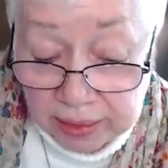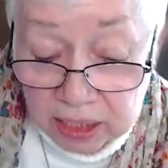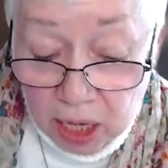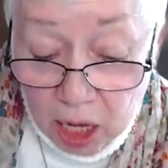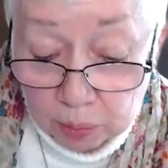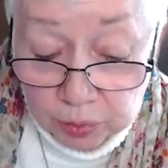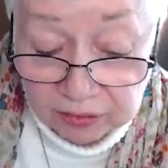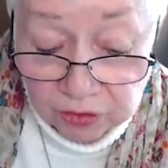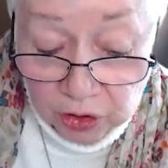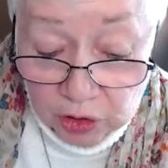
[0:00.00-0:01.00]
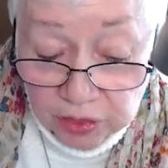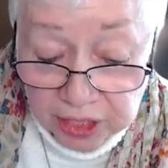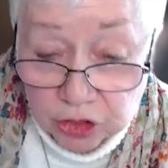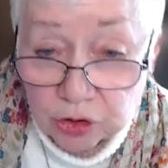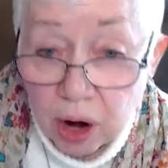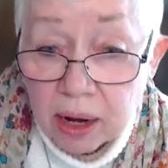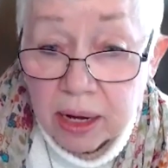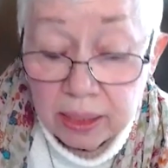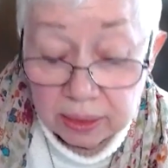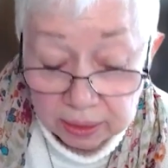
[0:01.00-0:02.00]
does not prefer the
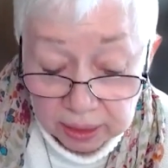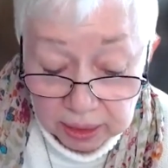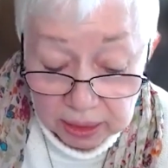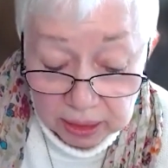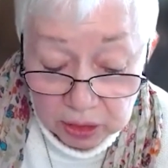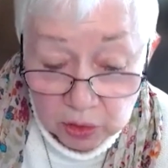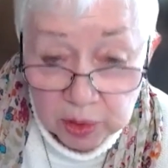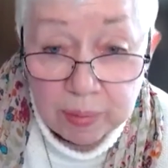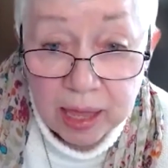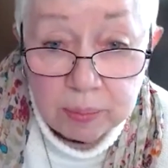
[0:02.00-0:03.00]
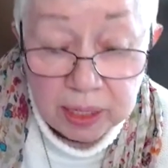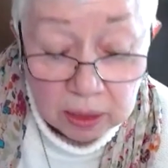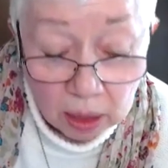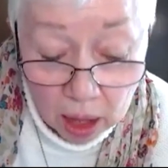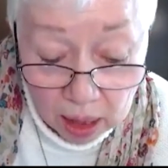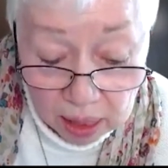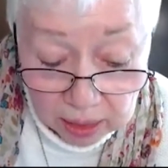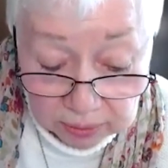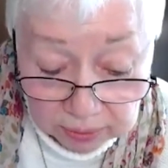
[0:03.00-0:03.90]
truck to the baby doll.